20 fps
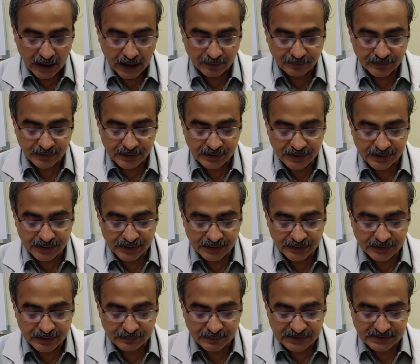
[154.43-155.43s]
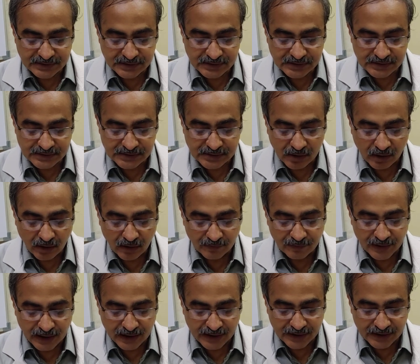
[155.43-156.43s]
After cutting the muscles
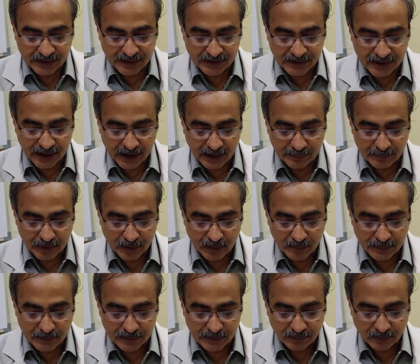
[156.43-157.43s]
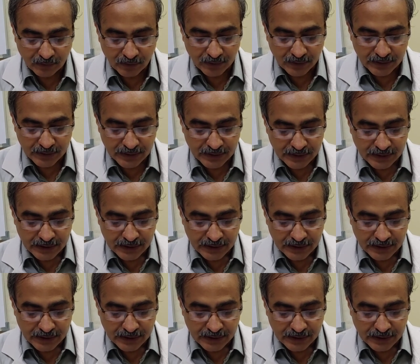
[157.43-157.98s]
of anterior abdominal wall,